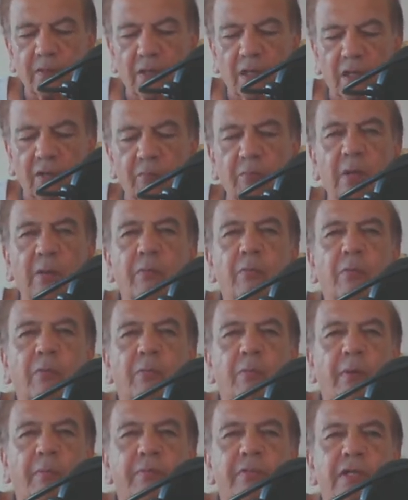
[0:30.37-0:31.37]
I remember my
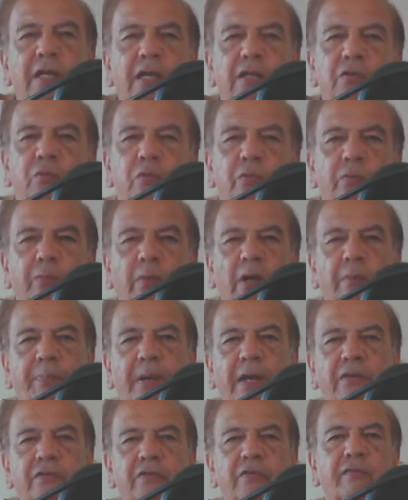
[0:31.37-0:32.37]
mum and dad talking about
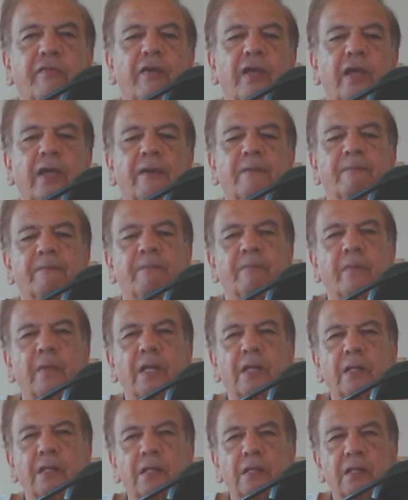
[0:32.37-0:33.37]
Bandra Fair,
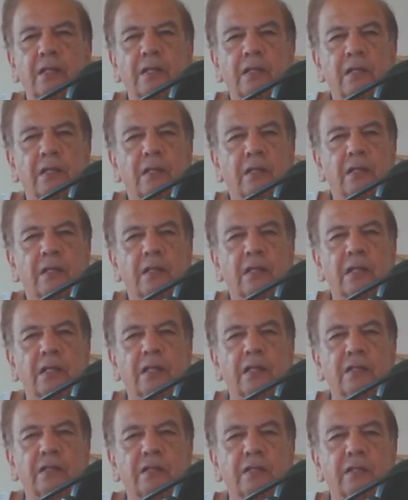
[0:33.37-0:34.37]

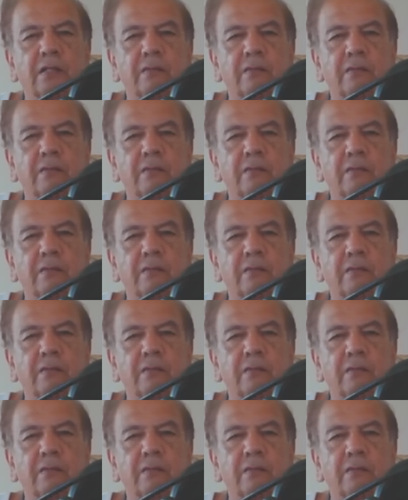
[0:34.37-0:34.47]
and